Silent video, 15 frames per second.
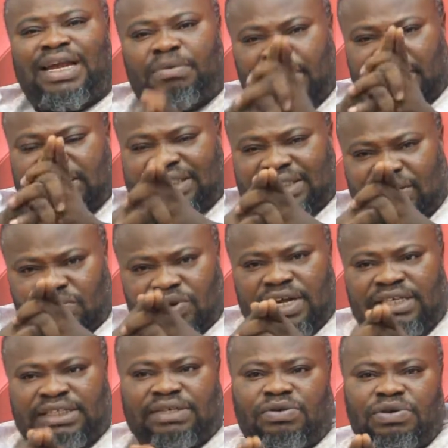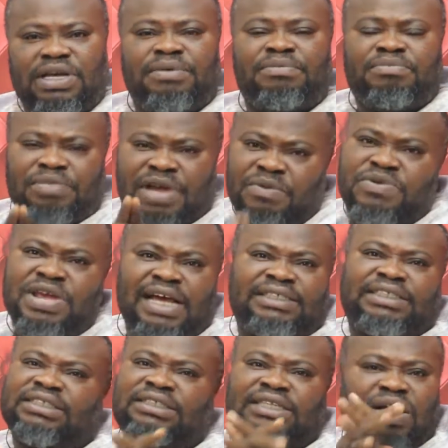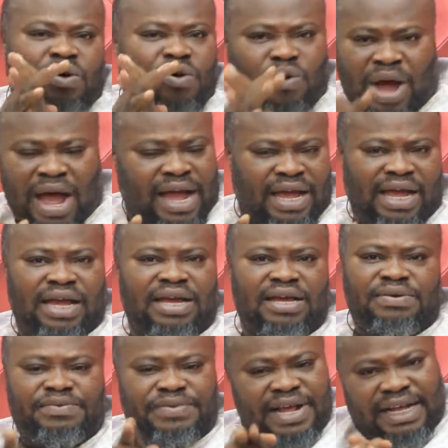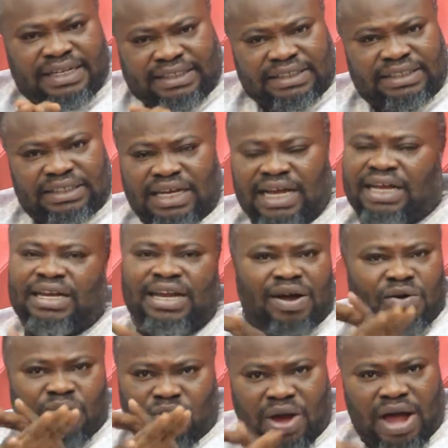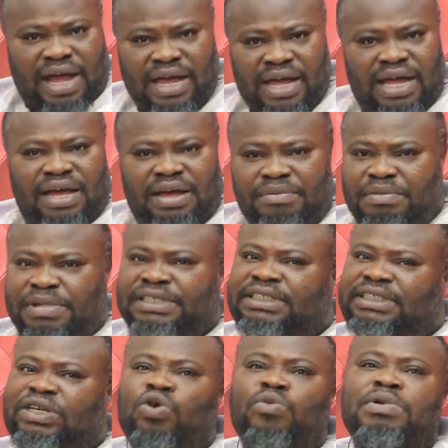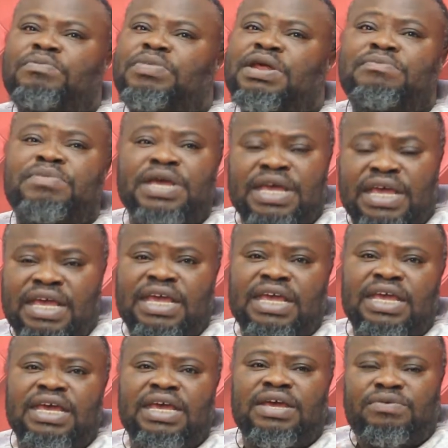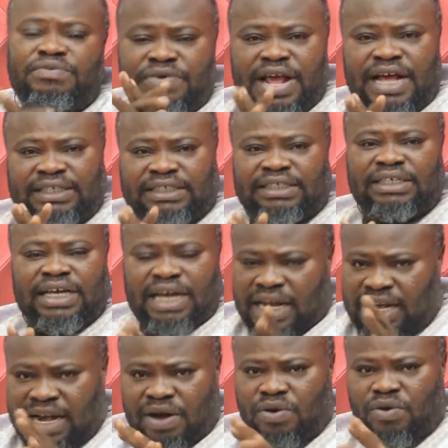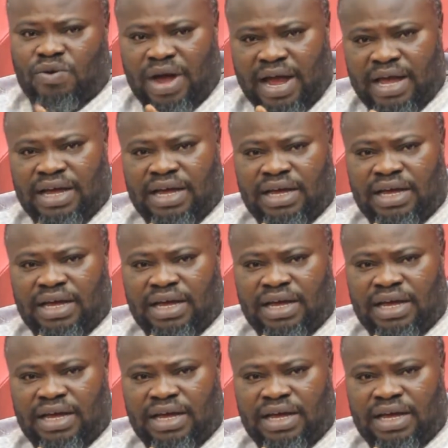Now my children, yes, so yet. If we are seeing Nahoka, we are see and Nahoka. Miss Roby, we are see and Nahoka.